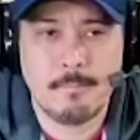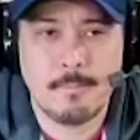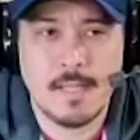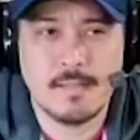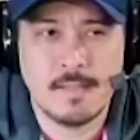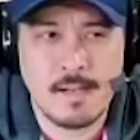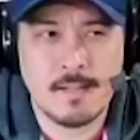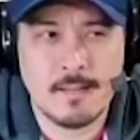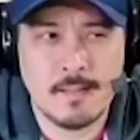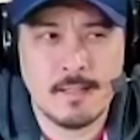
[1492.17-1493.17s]
and then I
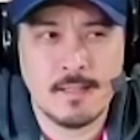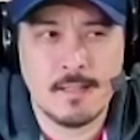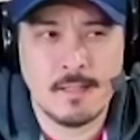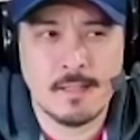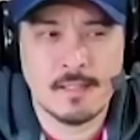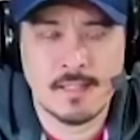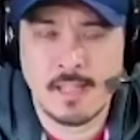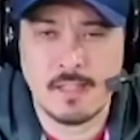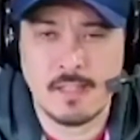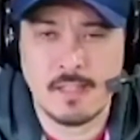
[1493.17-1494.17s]
think because I
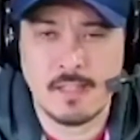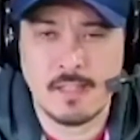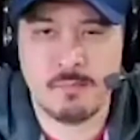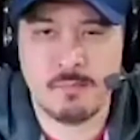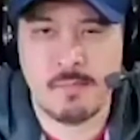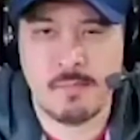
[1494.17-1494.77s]
didn't buy my